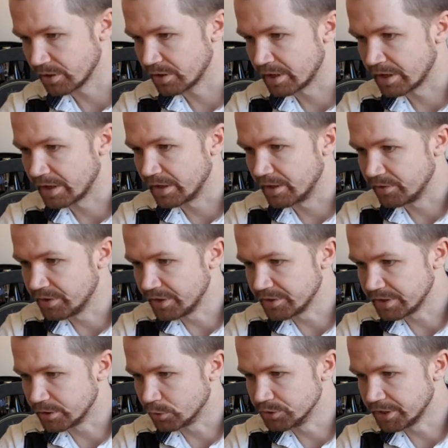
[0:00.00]
Then
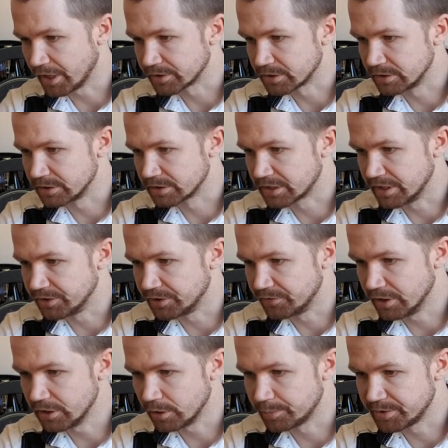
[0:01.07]
the Unertl can
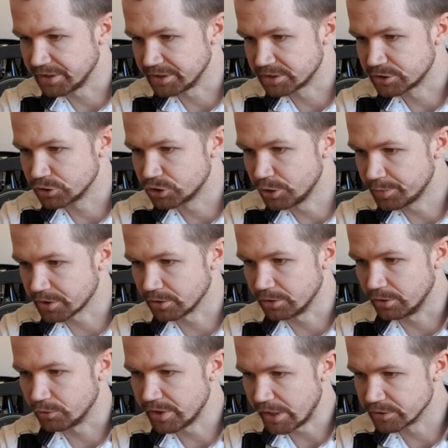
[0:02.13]
develop its
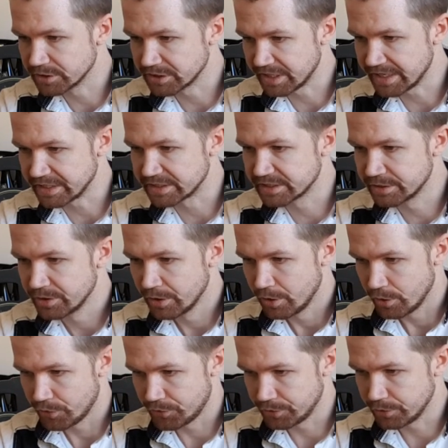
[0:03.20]
typical round taste
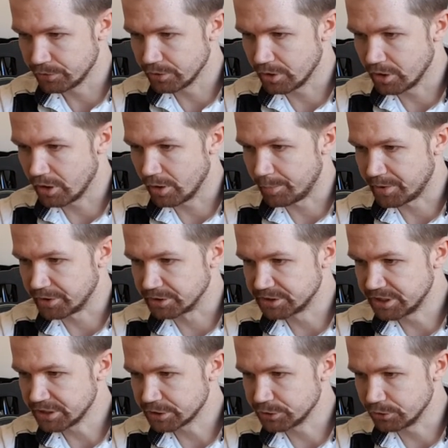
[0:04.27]
through a
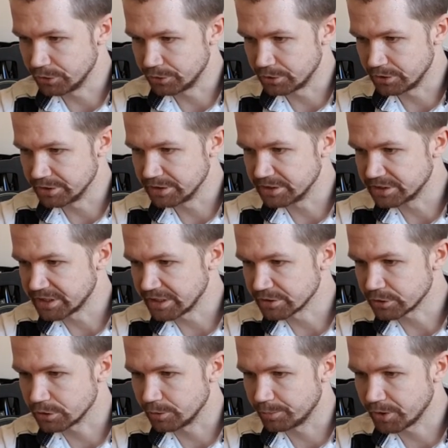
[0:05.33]
particularly
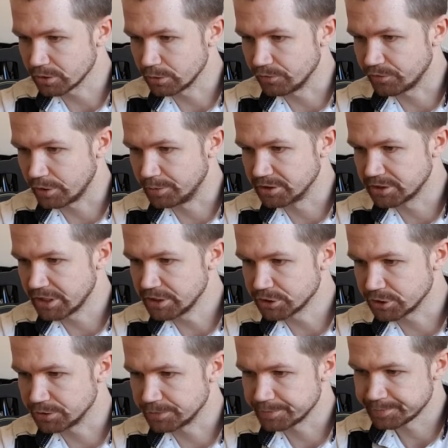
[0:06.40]
gentle bottle
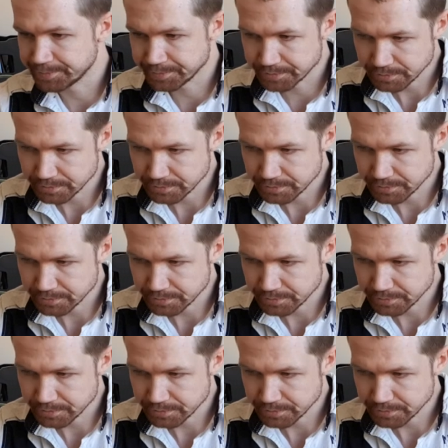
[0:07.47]
fermentation.